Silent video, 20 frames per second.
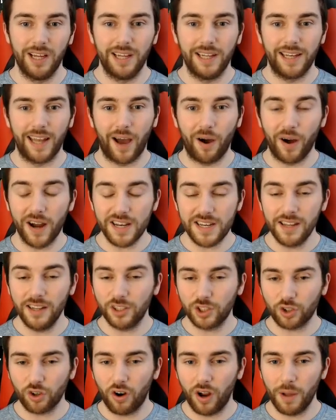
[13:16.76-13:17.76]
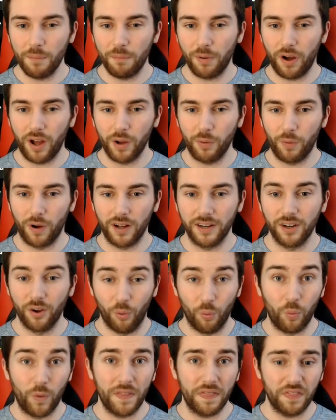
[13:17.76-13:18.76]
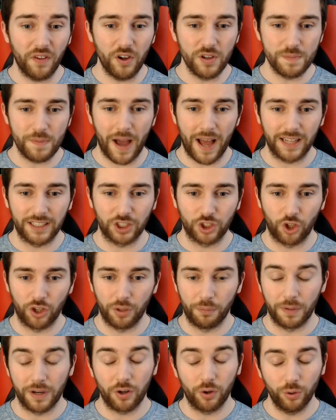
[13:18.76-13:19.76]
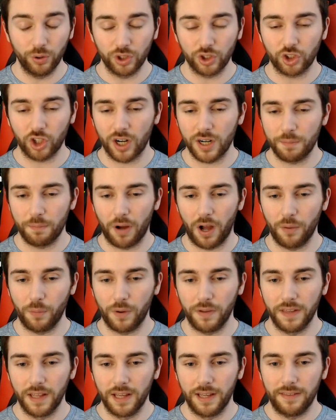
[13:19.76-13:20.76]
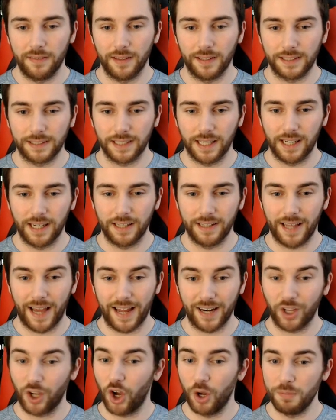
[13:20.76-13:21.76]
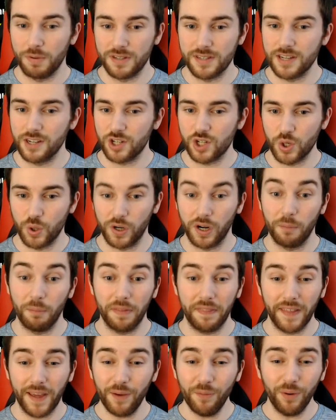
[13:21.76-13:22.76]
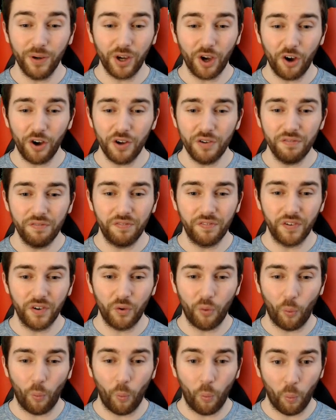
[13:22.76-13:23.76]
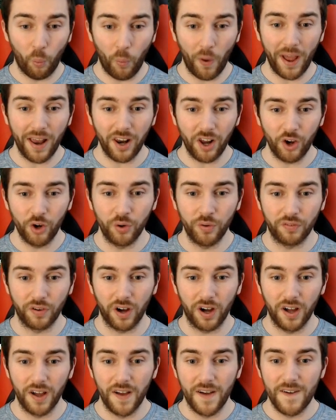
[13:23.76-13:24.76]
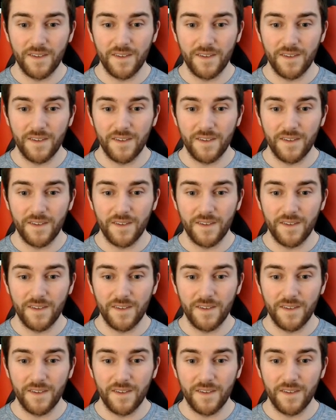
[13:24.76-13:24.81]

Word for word: Now, I did try and buy one with those badges on them, and I also tried to buy one that uh, that had a Kobe 6 on it, but they were going for well over